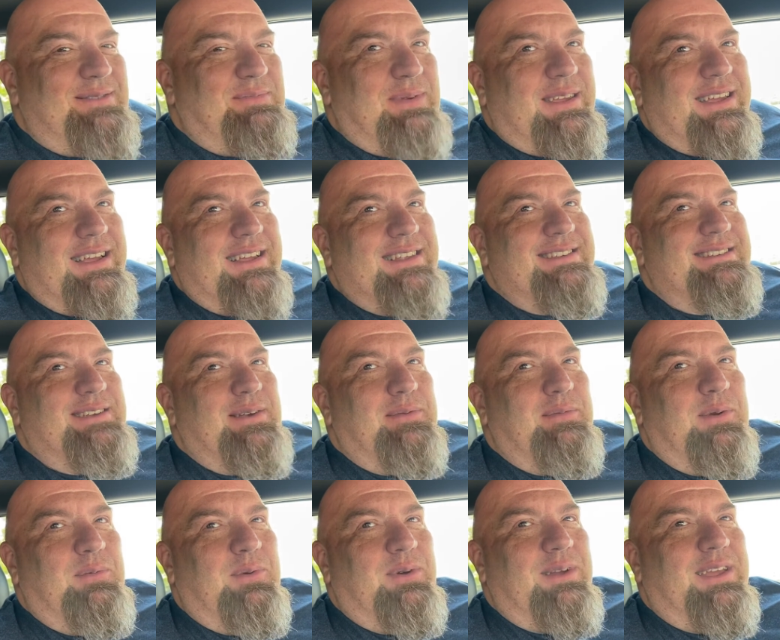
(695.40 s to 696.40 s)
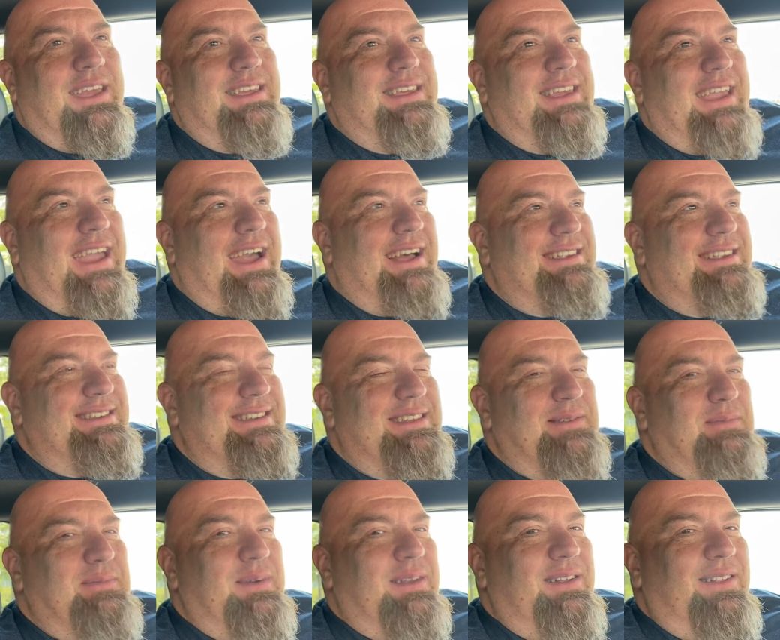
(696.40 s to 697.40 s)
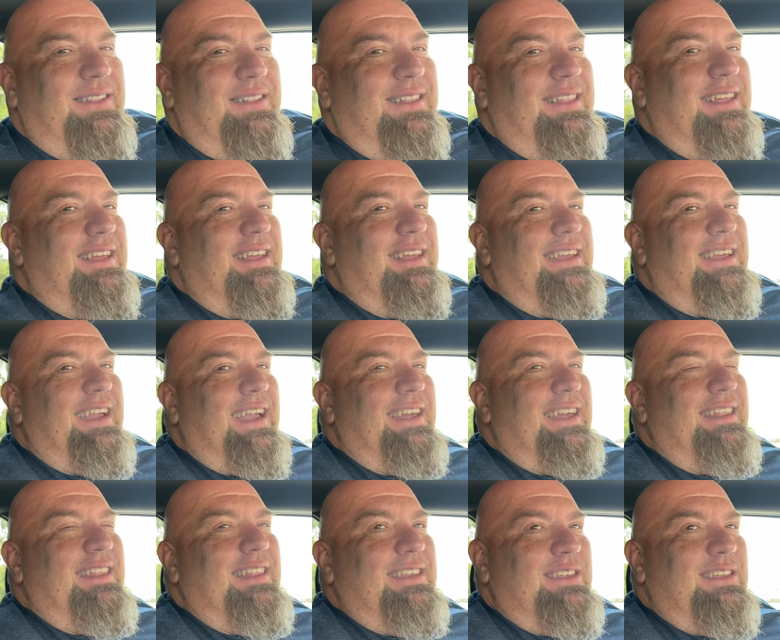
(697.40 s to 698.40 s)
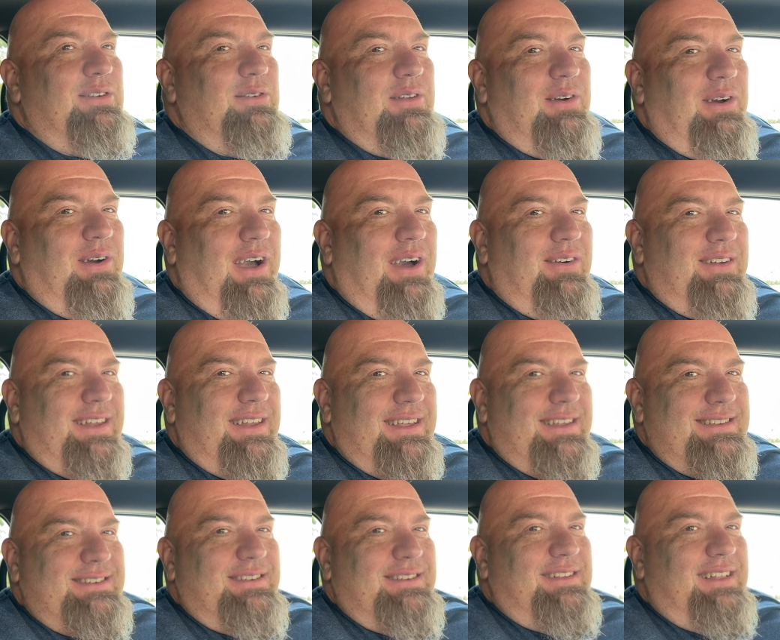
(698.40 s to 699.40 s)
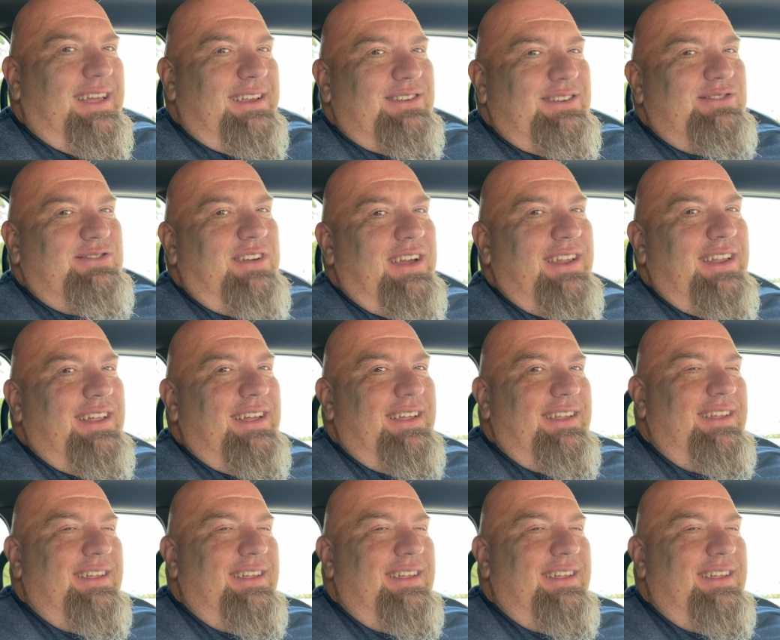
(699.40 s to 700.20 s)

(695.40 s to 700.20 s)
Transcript: because someone will get gas in the middle, and you know how it is. You like this, try to.